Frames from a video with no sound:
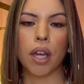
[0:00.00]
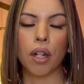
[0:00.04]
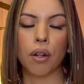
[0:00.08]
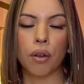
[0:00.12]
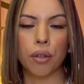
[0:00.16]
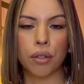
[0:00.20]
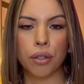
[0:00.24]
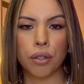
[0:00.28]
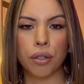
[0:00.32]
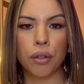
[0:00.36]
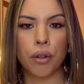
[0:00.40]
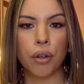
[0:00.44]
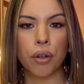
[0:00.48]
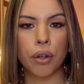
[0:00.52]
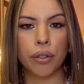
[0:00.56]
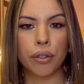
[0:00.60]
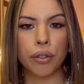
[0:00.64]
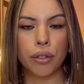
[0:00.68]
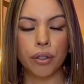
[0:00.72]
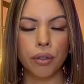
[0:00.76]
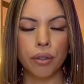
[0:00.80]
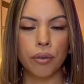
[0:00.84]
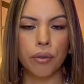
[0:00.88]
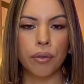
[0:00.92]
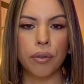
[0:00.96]
also go
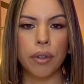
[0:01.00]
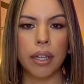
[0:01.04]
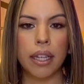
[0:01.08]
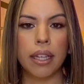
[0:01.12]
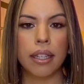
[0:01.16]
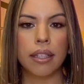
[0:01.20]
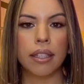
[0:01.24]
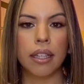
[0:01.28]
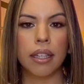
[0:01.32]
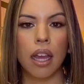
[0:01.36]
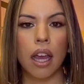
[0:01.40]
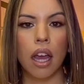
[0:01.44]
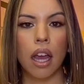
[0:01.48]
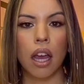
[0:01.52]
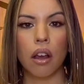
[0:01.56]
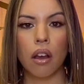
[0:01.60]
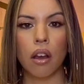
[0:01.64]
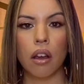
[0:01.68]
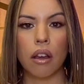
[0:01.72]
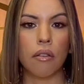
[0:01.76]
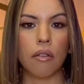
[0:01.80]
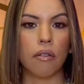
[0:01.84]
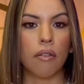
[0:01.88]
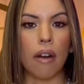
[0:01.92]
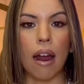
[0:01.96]
do is
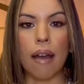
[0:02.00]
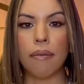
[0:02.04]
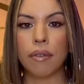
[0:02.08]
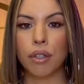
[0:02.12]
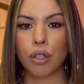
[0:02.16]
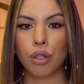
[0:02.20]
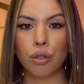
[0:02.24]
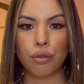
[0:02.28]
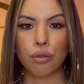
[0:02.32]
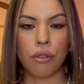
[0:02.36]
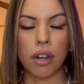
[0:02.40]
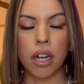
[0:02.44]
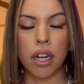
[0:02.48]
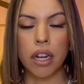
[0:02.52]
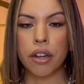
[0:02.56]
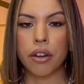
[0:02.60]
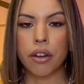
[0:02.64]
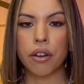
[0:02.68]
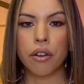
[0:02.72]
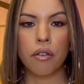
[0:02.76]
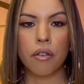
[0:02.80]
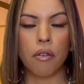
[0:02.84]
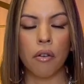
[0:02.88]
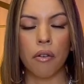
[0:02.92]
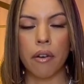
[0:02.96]
grab a
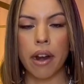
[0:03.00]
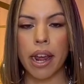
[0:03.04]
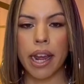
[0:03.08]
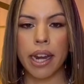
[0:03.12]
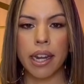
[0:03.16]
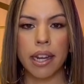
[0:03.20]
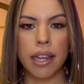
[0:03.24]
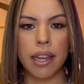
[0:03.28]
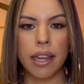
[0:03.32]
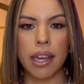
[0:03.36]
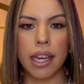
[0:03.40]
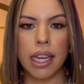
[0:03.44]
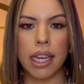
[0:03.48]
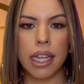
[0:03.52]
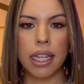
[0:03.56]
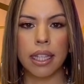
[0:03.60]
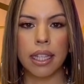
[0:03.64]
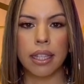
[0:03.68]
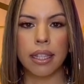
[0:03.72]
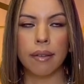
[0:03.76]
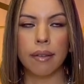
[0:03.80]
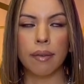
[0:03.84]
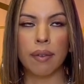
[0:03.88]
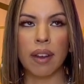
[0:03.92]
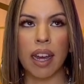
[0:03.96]
strainer or any heating
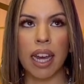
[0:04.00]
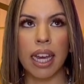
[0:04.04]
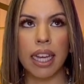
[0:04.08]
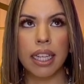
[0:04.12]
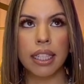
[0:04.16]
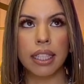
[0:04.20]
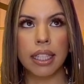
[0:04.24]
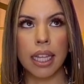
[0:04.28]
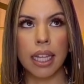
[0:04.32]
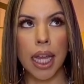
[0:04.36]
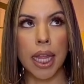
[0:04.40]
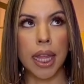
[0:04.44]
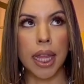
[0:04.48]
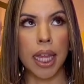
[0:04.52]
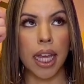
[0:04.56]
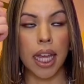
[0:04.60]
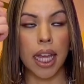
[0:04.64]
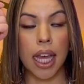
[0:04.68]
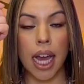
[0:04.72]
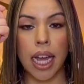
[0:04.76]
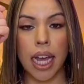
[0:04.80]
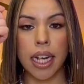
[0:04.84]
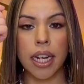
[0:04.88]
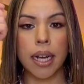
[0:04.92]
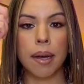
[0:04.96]
device and then
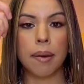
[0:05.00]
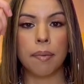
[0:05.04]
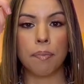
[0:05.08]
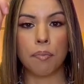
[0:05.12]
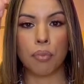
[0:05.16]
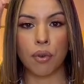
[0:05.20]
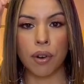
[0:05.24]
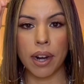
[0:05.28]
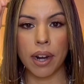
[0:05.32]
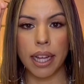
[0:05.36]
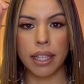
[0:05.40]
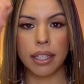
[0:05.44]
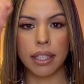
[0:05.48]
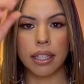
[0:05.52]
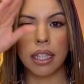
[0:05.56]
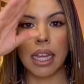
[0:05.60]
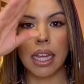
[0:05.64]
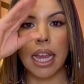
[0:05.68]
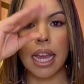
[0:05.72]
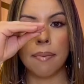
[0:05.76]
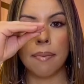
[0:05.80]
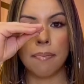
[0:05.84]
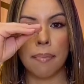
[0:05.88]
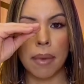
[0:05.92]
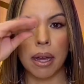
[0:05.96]
kind of press
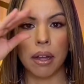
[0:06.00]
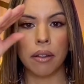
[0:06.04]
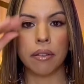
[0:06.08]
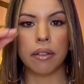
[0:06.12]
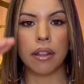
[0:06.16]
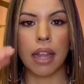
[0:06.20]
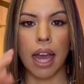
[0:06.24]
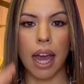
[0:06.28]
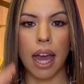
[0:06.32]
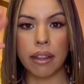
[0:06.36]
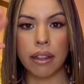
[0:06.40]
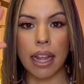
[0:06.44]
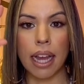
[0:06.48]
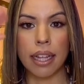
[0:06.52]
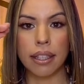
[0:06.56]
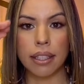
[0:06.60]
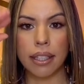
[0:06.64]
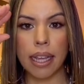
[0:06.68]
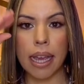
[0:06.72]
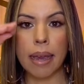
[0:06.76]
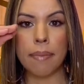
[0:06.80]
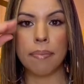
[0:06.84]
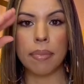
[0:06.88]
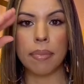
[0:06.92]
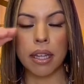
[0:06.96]
and melt that
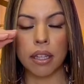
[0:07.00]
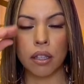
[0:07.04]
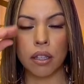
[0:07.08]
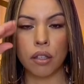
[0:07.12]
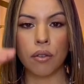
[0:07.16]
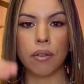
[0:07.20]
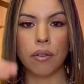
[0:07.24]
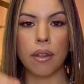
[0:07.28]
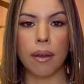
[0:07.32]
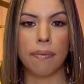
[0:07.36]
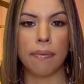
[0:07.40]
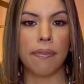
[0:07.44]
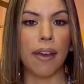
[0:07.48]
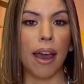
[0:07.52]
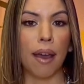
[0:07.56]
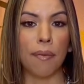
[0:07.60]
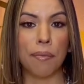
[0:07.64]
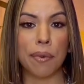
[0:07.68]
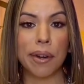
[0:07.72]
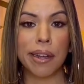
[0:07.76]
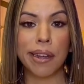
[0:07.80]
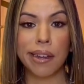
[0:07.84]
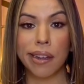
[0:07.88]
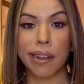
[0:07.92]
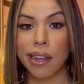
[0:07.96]
tape into the
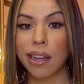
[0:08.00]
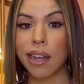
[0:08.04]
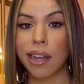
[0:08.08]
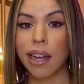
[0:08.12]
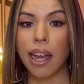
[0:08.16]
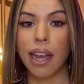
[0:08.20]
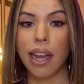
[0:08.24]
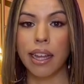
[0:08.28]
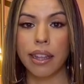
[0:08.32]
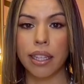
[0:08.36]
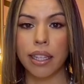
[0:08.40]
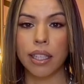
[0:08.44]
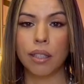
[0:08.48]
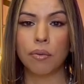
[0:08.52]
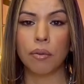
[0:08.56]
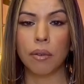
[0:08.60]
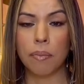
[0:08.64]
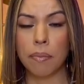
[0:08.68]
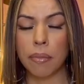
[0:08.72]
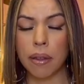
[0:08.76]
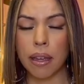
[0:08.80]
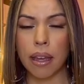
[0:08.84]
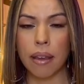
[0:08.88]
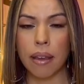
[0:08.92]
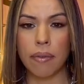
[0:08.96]
fabric, and this will
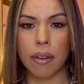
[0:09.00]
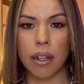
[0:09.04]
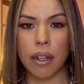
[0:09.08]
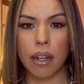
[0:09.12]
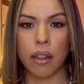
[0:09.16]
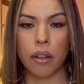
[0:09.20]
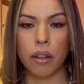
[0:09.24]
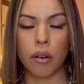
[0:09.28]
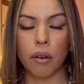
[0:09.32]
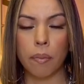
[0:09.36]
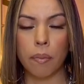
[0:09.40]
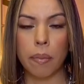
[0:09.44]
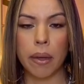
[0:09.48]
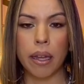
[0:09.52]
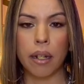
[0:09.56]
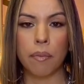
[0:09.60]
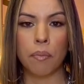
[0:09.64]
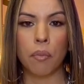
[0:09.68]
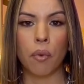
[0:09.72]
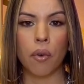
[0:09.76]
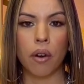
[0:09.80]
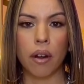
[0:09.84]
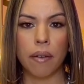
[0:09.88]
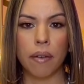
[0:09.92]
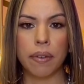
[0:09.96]
give it a little bit
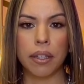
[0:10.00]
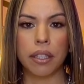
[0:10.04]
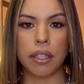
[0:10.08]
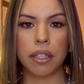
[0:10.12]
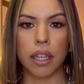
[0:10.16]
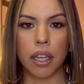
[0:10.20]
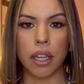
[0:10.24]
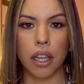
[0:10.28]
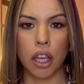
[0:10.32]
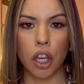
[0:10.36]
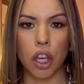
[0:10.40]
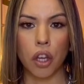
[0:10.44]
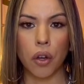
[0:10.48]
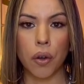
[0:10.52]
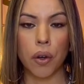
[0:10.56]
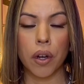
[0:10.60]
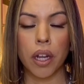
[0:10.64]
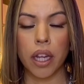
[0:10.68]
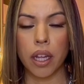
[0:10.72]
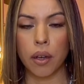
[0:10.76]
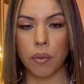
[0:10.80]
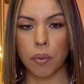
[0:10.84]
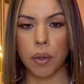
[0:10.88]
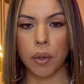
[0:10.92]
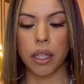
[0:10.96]
more of a secure.
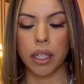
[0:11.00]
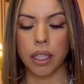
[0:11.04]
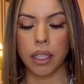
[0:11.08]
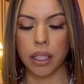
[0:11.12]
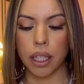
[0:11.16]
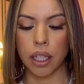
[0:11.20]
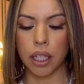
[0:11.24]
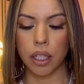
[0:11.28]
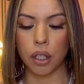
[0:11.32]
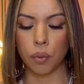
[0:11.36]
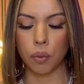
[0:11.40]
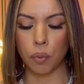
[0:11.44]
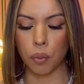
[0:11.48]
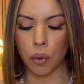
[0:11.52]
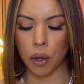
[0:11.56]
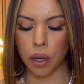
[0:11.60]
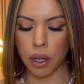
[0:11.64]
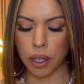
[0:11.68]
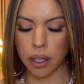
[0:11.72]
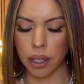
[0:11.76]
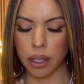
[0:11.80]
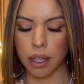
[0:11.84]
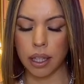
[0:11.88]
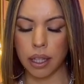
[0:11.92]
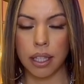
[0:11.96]
It really does work.
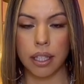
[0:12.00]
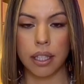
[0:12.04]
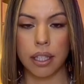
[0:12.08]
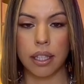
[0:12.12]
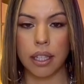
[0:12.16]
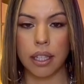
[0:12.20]
This